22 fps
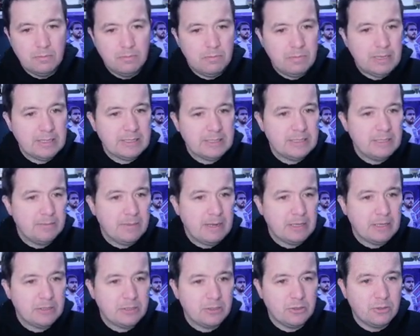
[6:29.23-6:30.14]
Pass it
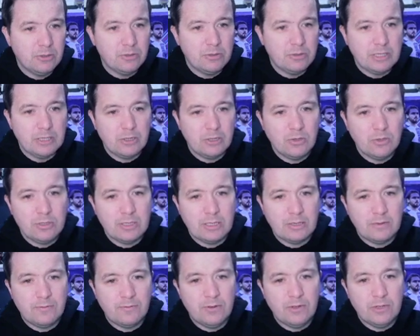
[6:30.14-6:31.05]
back to Kušić,
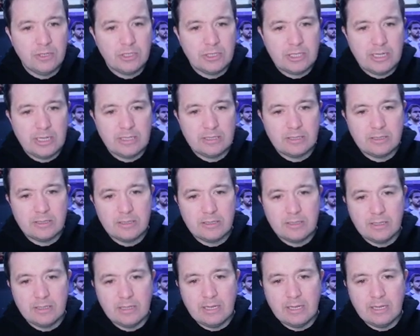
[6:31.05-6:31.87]
Kušić, first chance,